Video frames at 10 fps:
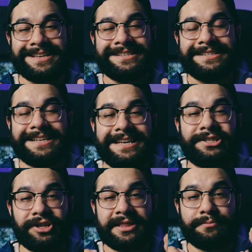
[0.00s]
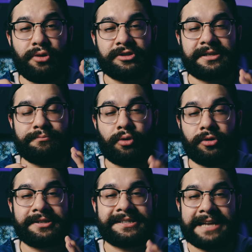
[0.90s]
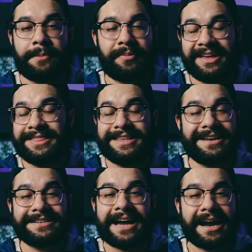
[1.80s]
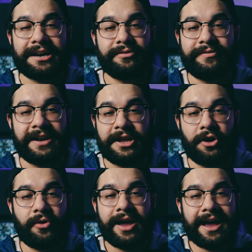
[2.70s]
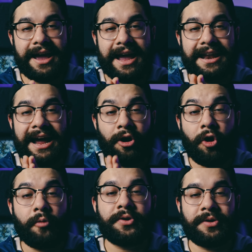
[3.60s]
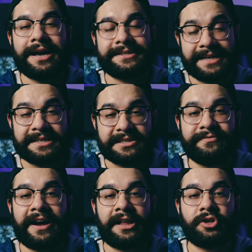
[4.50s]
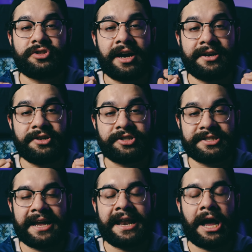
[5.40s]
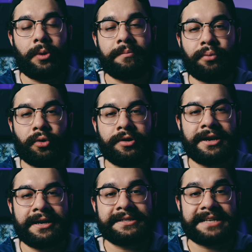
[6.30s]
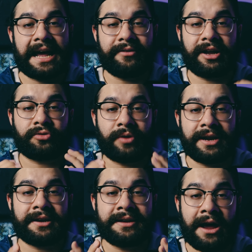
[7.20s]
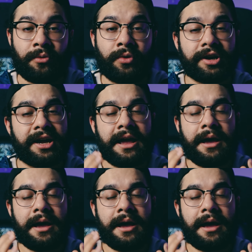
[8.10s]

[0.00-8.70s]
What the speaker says: this is easily the most important step in the entire video, and I hope you guys gain some value to understand how important it is to have a great network,